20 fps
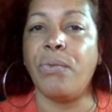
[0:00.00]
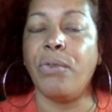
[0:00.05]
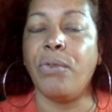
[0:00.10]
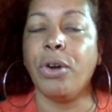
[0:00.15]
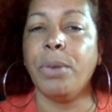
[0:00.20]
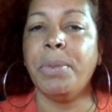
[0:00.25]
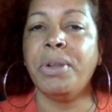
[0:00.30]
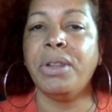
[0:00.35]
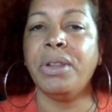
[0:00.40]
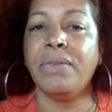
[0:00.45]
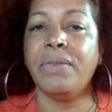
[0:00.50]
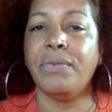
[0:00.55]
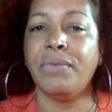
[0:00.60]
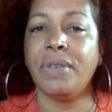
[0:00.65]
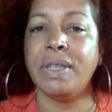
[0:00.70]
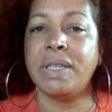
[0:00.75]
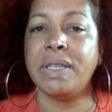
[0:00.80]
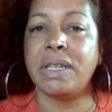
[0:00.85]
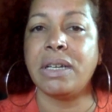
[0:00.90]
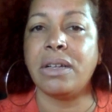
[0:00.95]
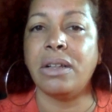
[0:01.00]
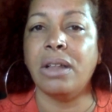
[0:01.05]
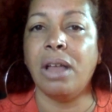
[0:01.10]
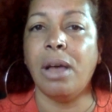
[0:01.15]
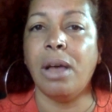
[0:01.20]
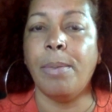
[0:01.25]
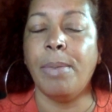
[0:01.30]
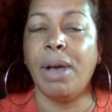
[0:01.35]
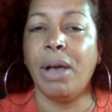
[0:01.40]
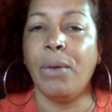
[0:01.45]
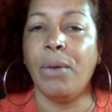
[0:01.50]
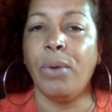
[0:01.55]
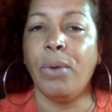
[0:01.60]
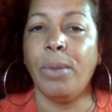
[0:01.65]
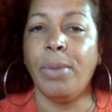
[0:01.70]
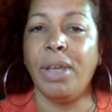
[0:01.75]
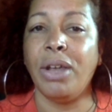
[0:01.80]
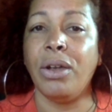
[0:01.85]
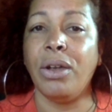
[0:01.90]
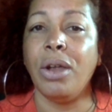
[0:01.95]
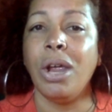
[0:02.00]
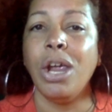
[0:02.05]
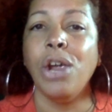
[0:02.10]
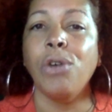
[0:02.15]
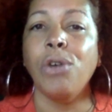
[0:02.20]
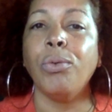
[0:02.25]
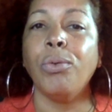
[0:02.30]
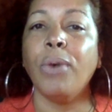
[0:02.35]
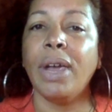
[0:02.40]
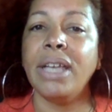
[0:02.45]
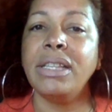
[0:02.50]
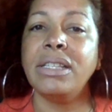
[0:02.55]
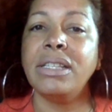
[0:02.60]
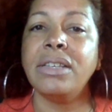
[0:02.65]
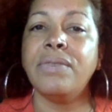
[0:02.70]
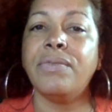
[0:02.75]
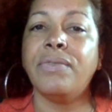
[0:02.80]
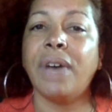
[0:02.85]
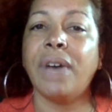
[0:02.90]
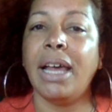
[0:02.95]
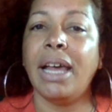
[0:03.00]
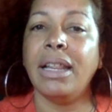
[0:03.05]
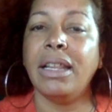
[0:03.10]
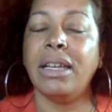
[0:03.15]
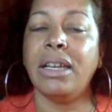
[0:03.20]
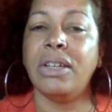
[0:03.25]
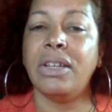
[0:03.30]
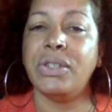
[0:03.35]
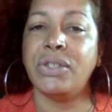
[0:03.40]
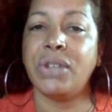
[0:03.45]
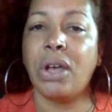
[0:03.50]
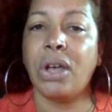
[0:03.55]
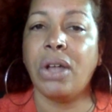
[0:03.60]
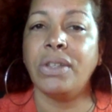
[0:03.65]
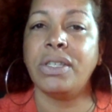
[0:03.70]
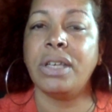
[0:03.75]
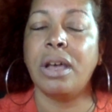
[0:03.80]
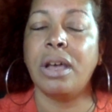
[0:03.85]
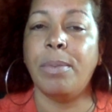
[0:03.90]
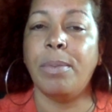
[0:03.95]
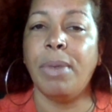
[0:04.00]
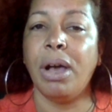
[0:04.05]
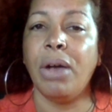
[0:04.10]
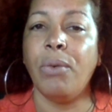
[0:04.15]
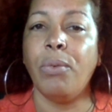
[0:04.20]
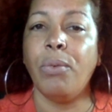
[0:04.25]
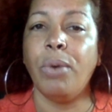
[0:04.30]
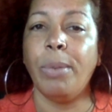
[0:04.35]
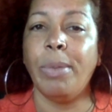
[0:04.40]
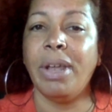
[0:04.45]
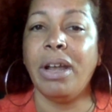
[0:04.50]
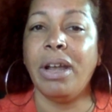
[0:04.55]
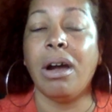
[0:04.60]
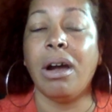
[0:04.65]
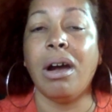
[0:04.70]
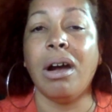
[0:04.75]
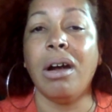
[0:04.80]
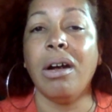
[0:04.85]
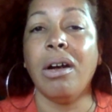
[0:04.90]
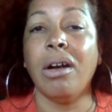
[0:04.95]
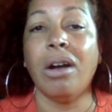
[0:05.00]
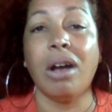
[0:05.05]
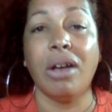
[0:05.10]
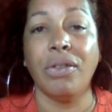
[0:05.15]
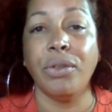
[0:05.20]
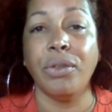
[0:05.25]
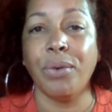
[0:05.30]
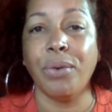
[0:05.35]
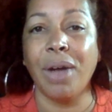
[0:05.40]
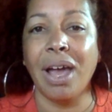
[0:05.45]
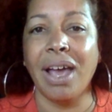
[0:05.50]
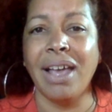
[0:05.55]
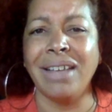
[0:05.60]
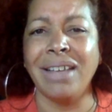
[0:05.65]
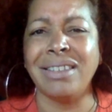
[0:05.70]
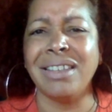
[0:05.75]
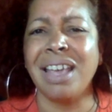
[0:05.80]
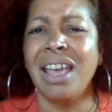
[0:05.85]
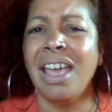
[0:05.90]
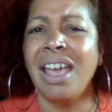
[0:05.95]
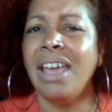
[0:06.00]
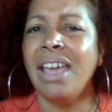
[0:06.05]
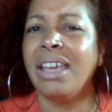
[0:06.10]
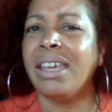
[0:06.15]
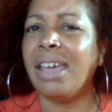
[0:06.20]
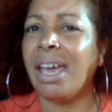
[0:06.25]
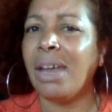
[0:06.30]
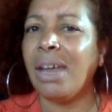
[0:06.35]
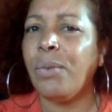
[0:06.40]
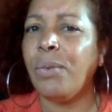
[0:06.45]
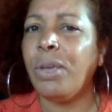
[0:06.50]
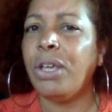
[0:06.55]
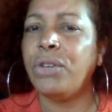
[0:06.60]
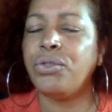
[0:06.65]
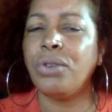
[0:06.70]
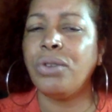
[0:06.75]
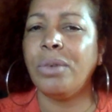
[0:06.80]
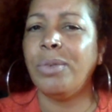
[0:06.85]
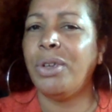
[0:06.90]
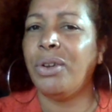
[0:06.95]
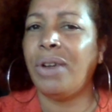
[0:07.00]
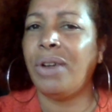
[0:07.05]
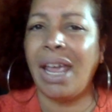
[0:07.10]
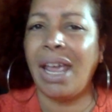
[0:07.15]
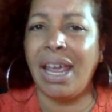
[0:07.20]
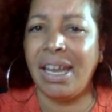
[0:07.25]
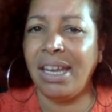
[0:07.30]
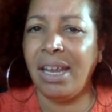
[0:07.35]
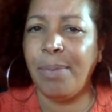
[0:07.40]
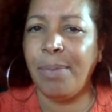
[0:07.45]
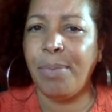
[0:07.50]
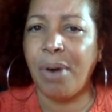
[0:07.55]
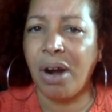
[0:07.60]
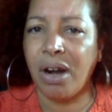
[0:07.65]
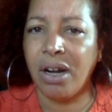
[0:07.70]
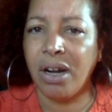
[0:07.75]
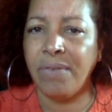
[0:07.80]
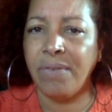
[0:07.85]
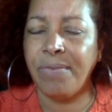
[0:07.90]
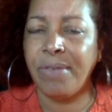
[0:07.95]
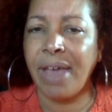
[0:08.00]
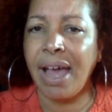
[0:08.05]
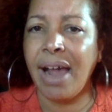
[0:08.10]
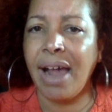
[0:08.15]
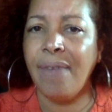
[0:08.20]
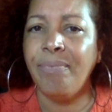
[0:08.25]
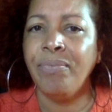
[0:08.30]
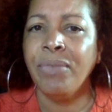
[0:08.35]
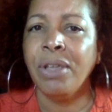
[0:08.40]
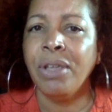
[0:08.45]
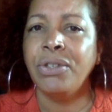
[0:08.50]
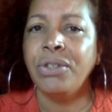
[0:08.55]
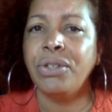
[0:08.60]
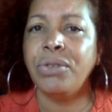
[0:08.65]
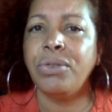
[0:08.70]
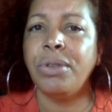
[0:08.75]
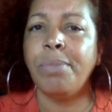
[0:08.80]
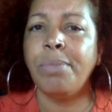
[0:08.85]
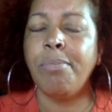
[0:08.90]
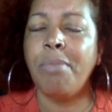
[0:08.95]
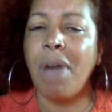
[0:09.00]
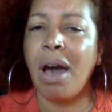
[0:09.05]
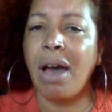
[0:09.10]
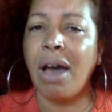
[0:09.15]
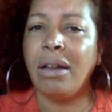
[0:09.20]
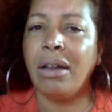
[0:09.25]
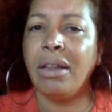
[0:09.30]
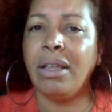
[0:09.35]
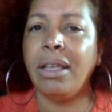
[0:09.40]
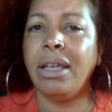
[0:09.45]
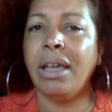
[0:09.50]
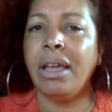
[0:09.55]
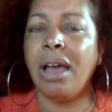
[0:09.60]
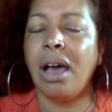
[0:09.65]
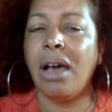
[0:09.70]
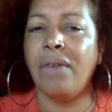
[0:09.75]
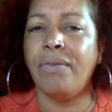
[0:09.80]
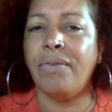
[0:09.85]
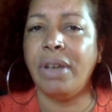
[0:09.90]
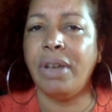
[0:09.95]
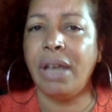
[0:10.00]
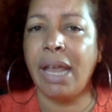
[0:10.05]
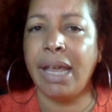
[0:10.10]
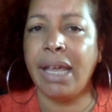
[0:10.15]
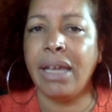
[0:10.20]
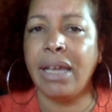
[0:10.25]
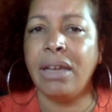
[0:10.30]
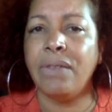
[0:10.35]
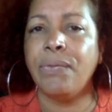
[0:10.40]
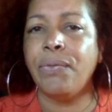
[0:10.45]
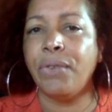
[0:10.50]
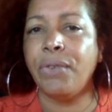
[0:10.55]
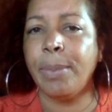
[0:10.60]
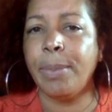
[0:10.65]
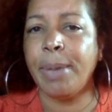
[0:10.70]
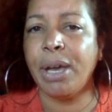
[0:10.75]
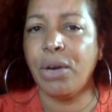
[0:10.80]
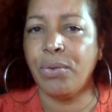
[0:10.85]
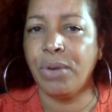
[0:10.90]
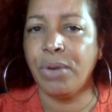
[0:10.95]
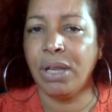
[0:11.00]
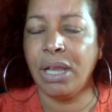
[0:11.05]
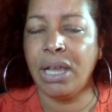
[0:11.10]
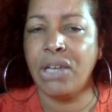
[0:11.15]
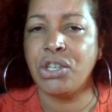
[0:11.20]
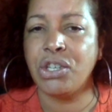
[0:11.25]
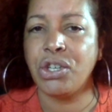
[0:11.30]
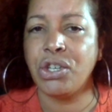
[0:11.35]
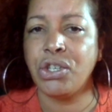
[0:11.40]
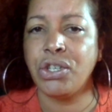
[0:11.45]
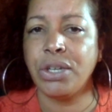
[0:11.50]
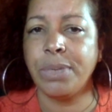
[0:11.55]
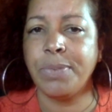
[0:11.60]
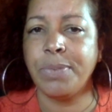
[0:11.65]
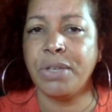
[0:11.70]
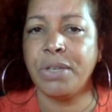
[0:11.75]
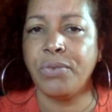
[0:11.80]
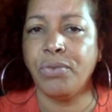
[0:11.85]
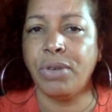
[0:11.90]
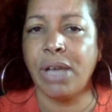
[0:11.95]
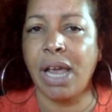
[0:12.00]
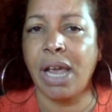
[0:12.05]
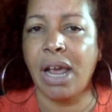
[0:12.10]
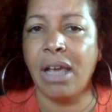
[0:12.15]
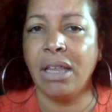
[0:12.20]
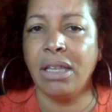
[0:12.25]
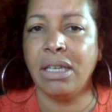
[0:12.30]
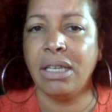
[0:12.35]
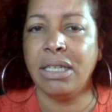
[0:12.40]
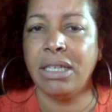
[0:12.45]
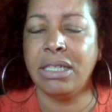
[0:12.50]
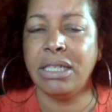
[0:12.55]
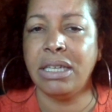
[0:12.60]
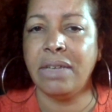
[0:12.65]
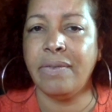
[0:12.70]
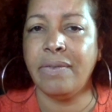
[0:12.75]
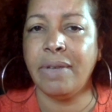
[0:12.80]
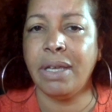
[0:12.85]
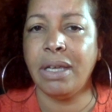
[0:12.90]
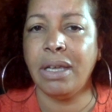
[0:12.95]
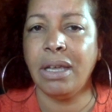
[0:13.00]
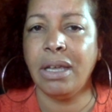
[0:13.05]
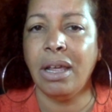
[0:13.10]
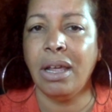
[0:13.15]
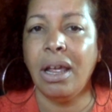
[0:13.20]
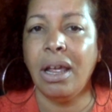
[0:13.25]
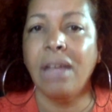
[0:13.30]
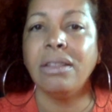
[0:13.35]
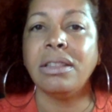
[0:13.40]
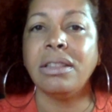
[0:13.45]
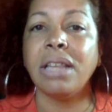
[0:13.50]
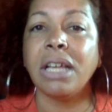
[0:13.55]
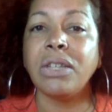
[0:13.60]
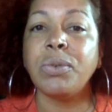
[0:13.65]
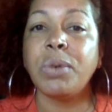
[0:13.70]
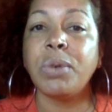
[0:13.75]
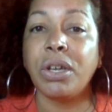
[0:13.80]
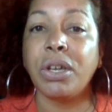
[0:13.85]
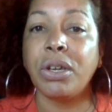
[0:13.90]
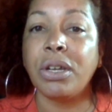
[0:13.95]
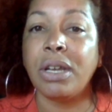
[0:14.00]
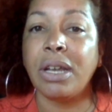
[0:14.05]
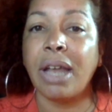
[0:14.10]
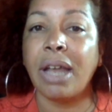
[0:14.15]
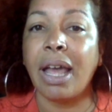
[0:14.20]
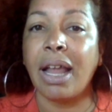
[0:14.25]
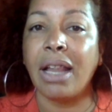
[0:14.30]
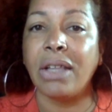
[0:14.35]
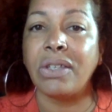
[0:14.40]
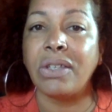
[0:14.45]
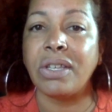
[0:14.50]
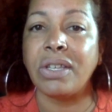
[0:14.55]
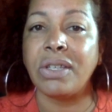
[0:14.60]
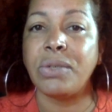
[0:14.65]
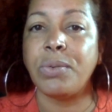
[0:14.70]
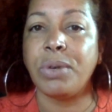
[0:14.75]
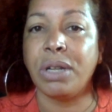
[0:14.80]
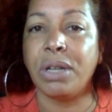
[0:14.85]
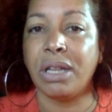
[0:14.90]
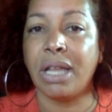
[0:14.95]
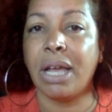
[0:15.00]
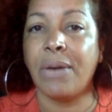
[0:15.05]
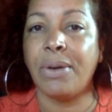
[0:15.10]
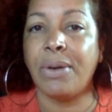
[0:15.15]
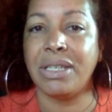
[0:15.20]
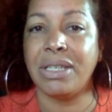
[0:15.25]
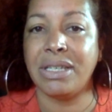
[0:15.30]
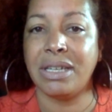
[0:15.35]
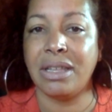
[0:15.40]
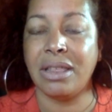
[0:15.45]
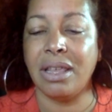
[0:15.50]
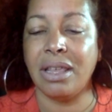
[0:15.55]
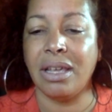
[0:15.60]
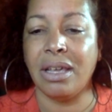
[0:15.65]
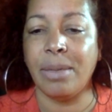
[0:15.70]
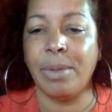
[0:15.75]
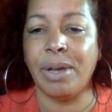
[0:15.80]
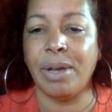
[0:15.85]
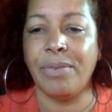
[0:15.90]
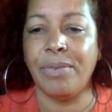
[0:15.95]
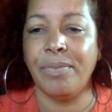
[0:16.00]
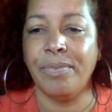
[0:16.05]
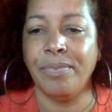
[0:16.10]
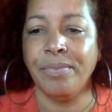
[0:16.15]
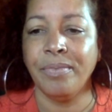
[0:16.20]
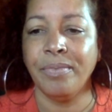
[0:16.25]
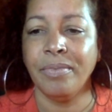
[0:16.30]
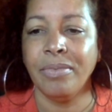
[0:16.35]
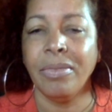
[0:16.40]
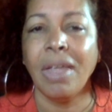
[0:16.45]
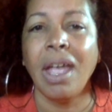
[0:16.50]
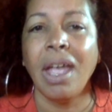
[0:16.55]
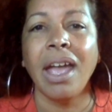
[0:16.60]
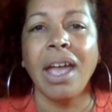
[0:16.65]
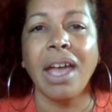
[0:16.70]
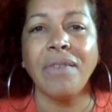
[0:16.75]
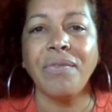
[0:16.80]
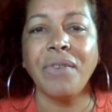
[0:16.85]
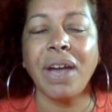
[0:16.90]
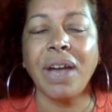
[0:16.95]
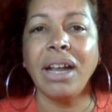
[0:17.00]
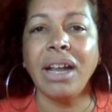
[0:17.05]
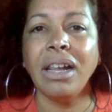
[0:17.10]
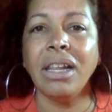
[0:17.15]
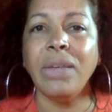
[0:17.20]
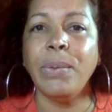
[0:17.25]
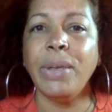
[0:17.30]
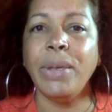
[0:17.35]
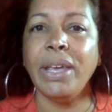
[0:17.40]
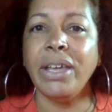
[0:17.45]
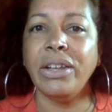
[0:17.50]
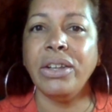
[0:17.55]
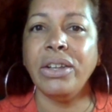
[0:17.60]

verbal and physical, among women. Rates of violent assaults among women are on the rise. Can we attribute any part of that to the modeling of negative female relationships in reality TV? That's what a good analysis would allow us to think about. And finally, we can